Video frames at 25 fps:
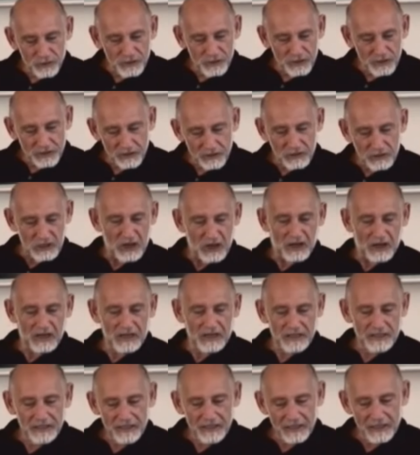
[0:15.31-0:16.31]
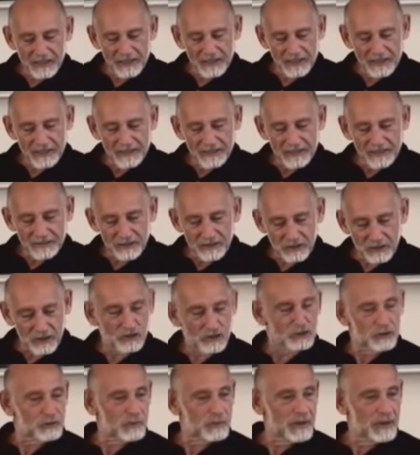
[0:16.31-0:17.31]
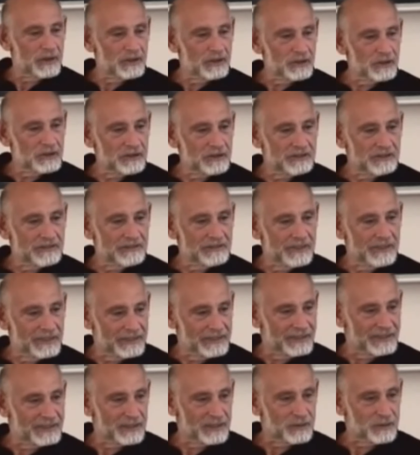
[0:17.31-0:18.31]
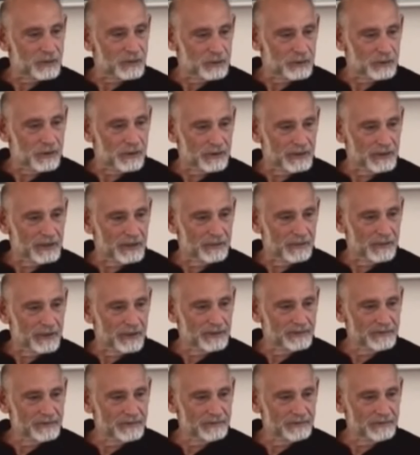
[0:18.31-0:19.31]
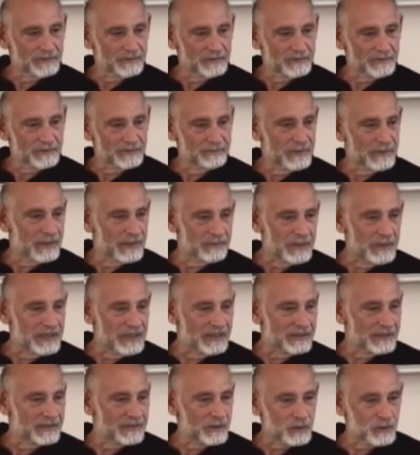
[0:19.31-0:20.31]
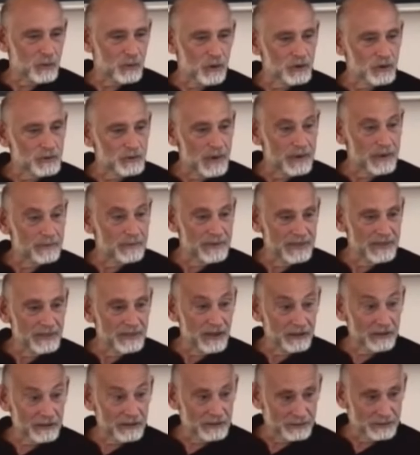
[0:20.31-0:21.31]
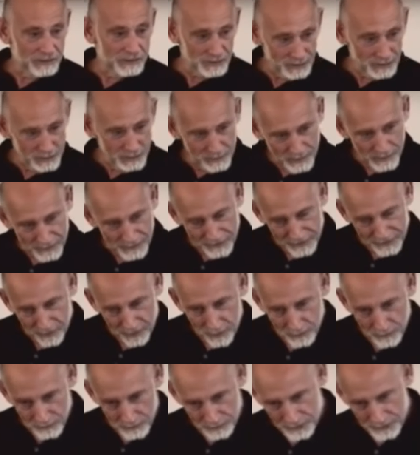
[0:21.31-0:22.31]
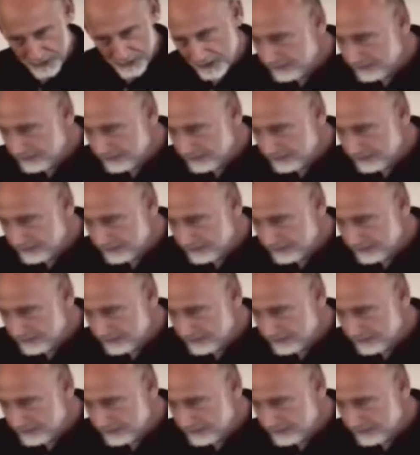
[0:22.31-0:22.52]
inside de Sitter space. I think that's what we're talking about. May mean, those words may mean nothing to you, but hopefully